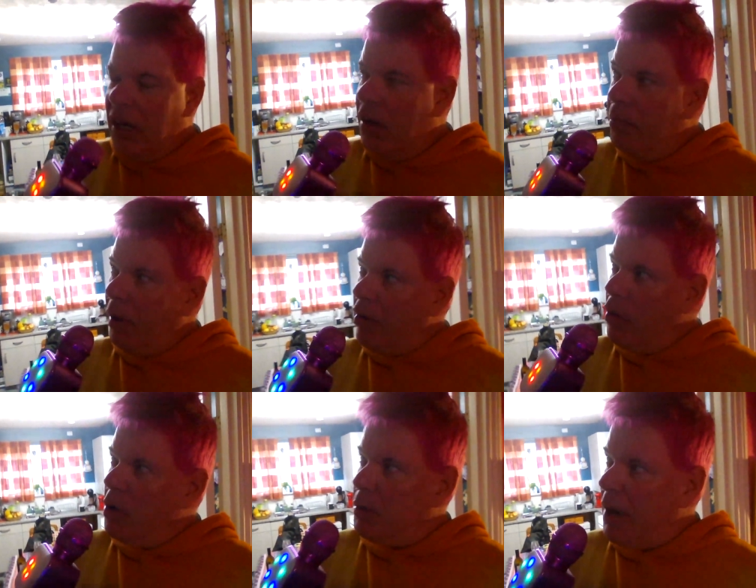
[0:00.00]
Bowie
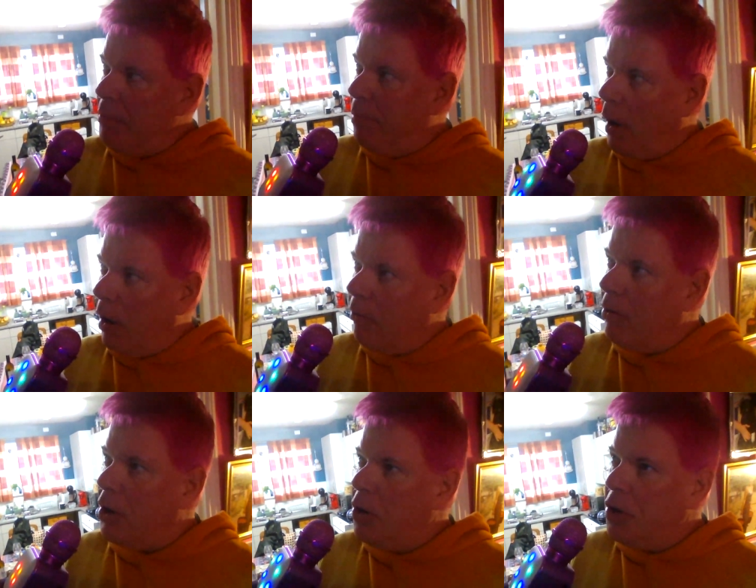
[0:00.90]
was my
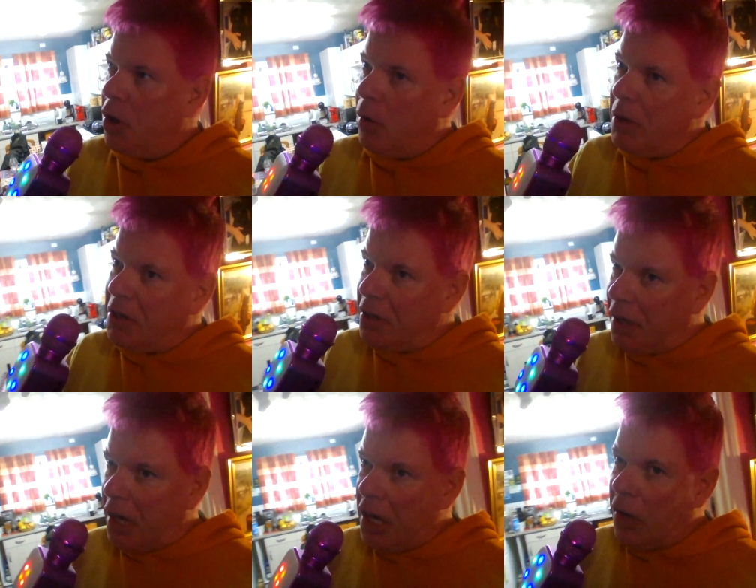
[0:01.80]
pal. He used to come into the
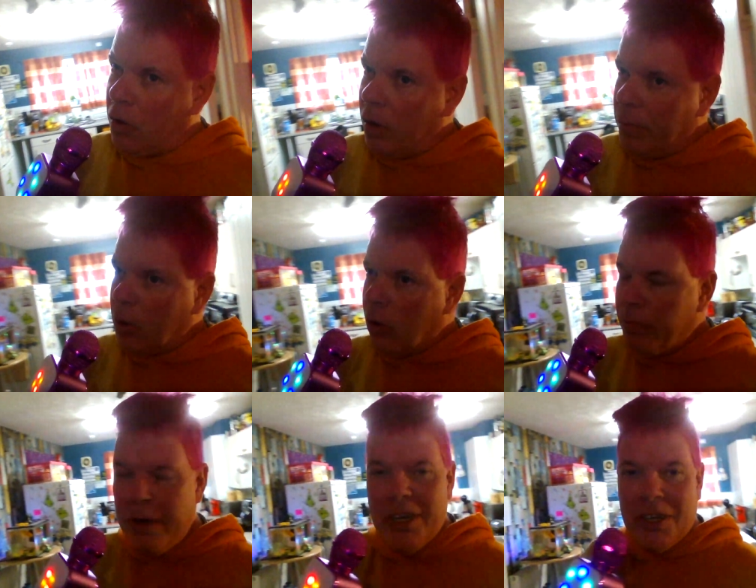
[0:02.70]
gay club
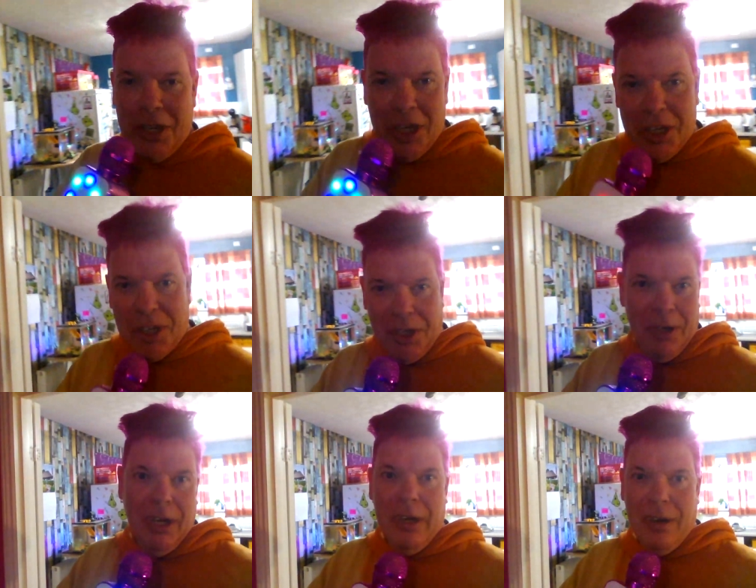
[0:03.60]
called Bees and
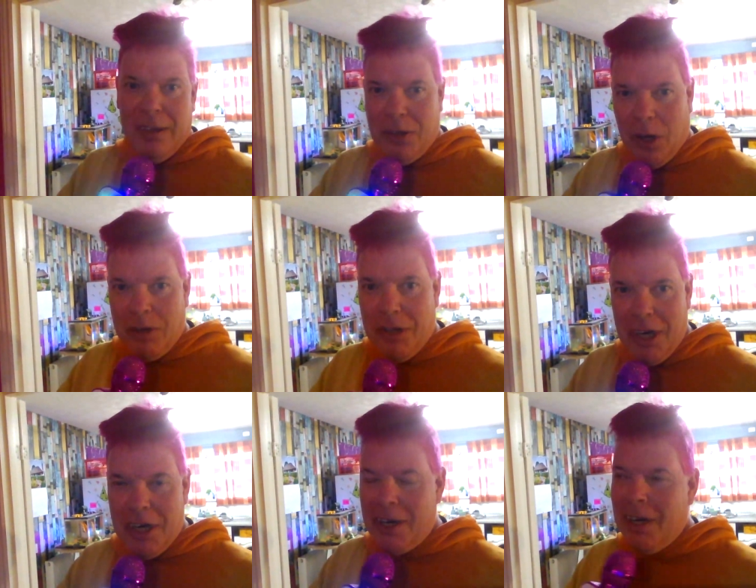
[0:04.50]
E's in
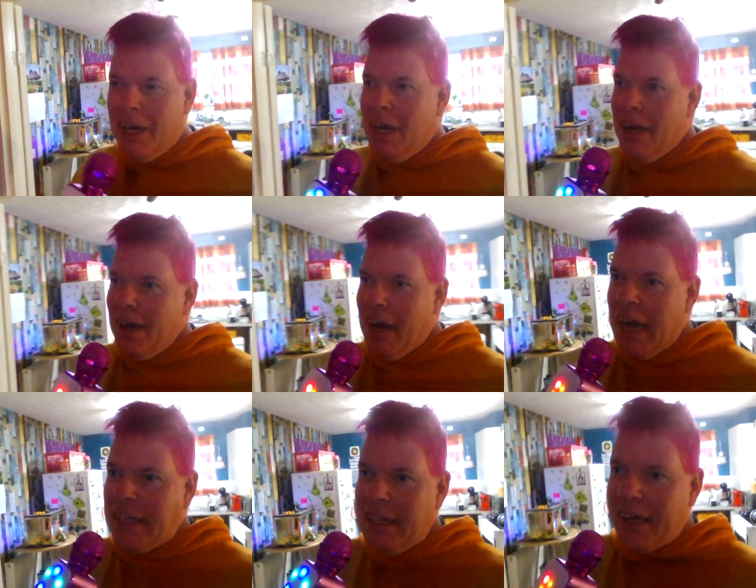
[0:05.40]
Dundee. I
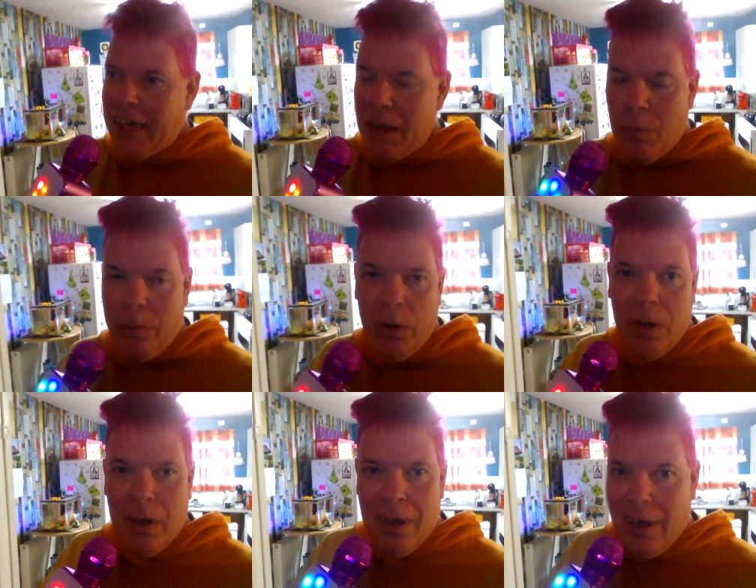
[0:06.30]
didn't
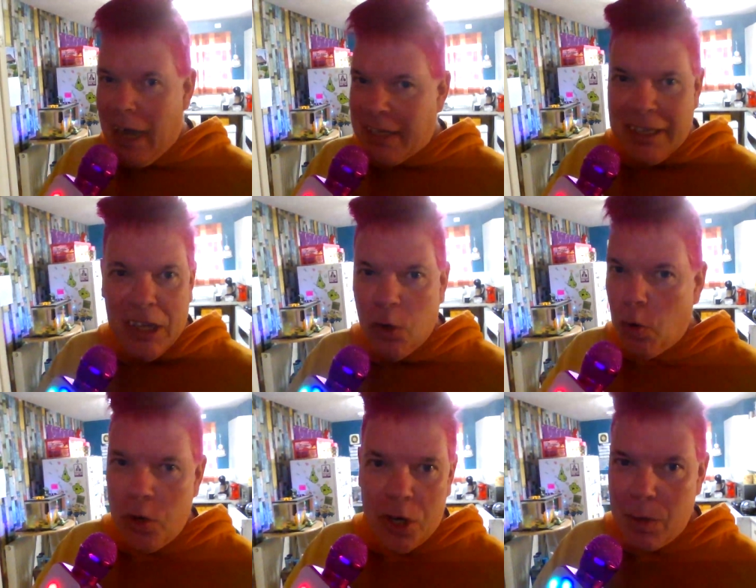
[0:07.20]
I didn't know
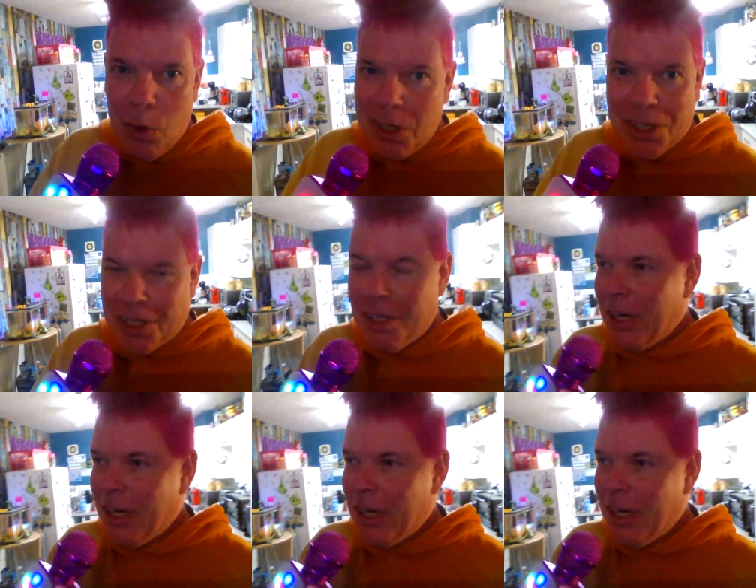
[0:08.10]
who he was.